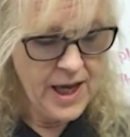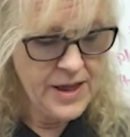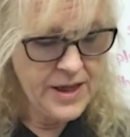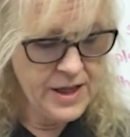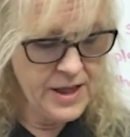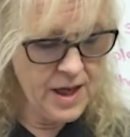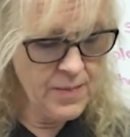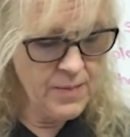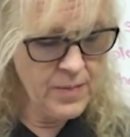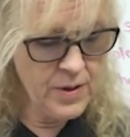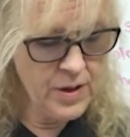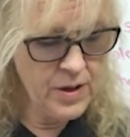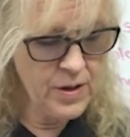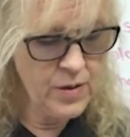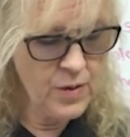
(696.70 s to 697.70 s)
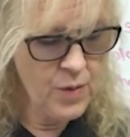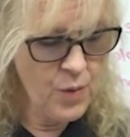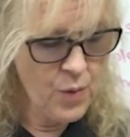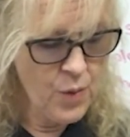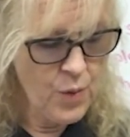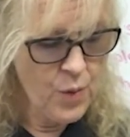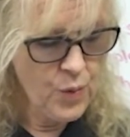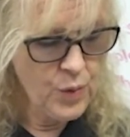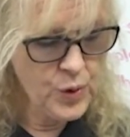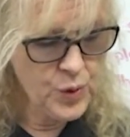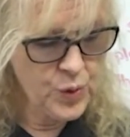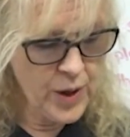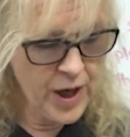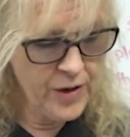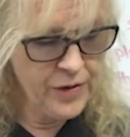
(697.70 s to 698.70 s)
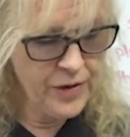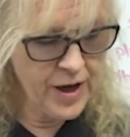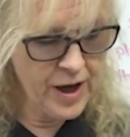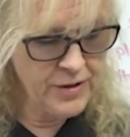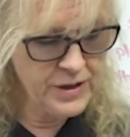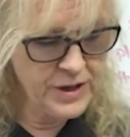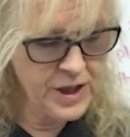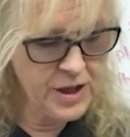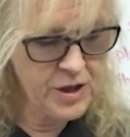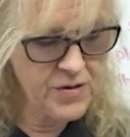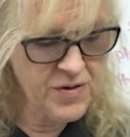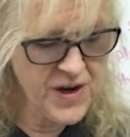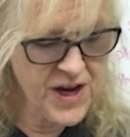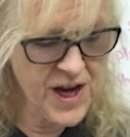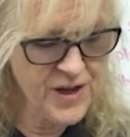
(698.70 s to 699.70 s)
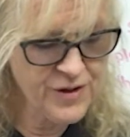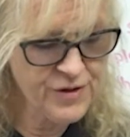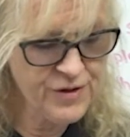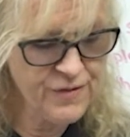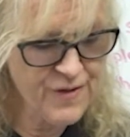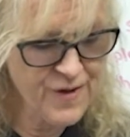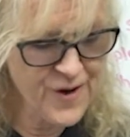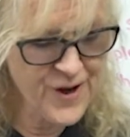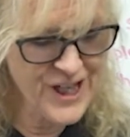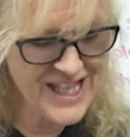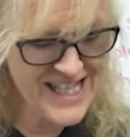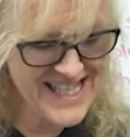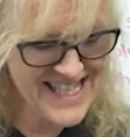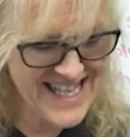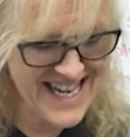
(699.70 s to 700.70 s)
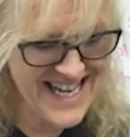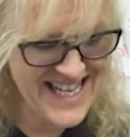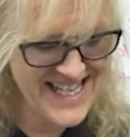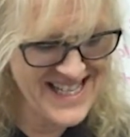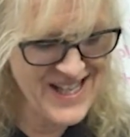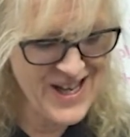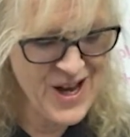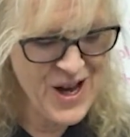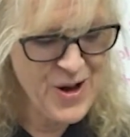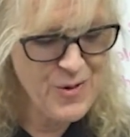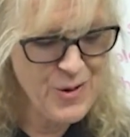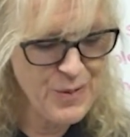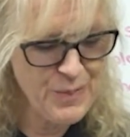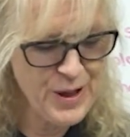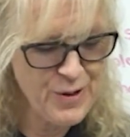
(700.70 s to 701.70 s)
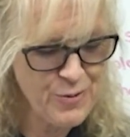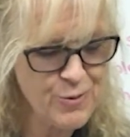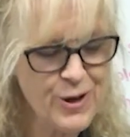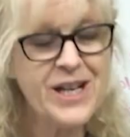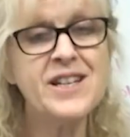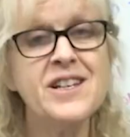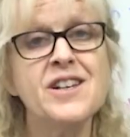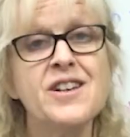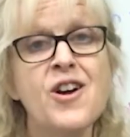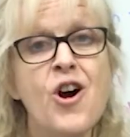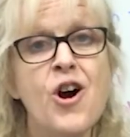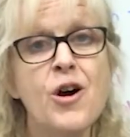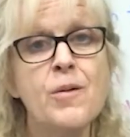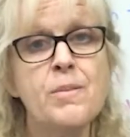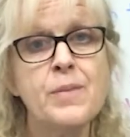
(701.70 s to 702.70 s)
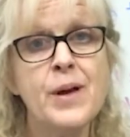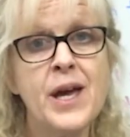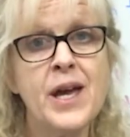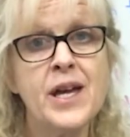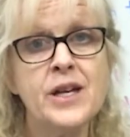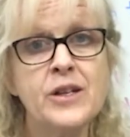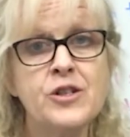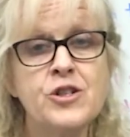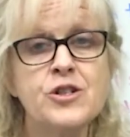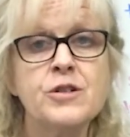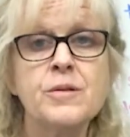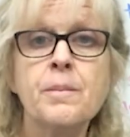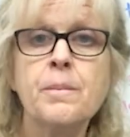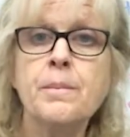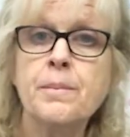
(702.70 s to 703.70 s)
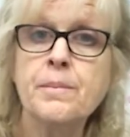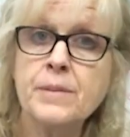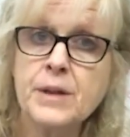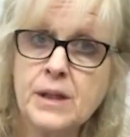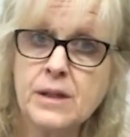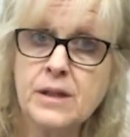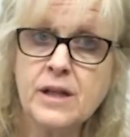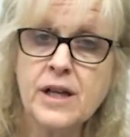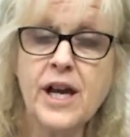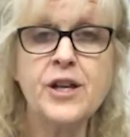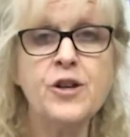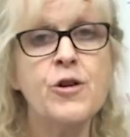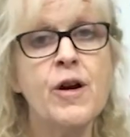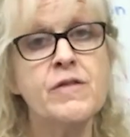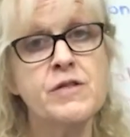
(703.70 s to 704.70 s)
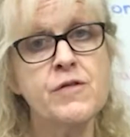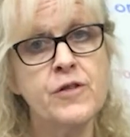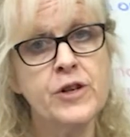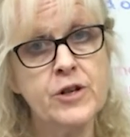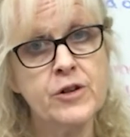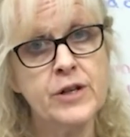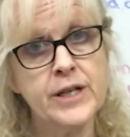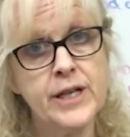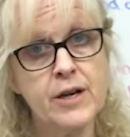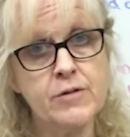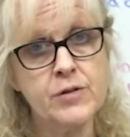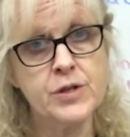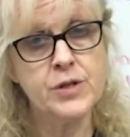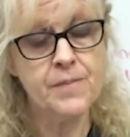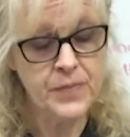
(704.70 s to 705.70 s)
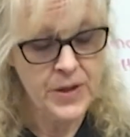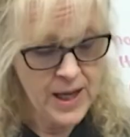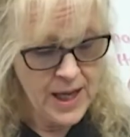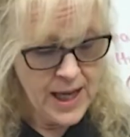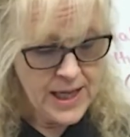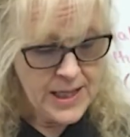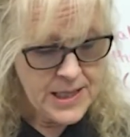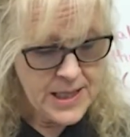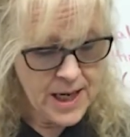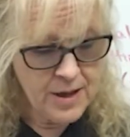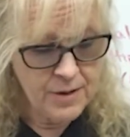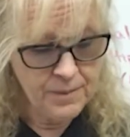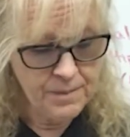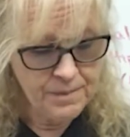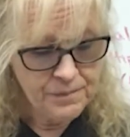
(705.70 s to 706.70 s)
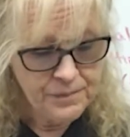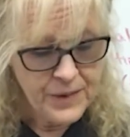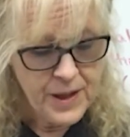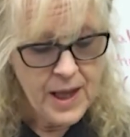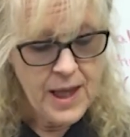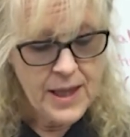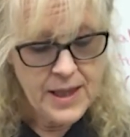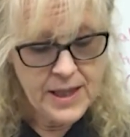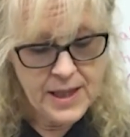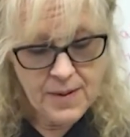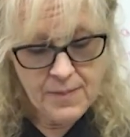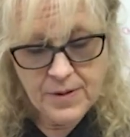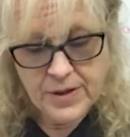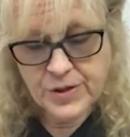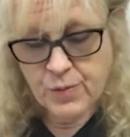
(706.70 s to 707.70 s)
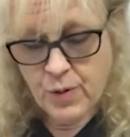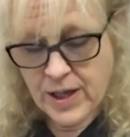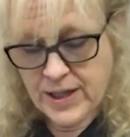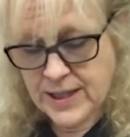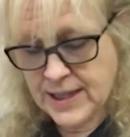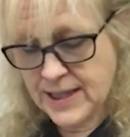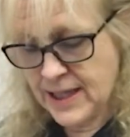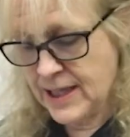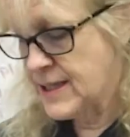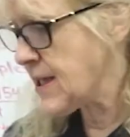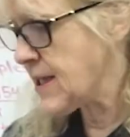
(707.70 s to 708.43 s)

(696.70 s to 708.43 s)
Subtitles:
The number 12,346 will be written on page, and you have to figure it out. Now, the numbers 1, 6,